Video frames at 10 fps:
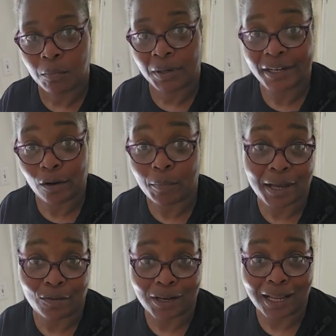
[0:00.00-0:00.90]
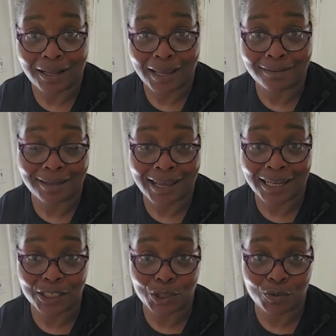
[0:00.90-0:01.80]
but it don't matter what I like. I
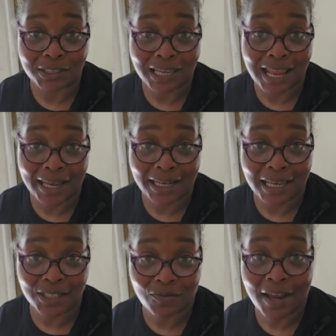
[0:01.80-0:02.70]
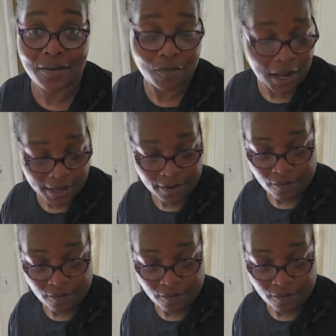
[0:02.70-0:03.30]
got to do what the client likes. Right, right,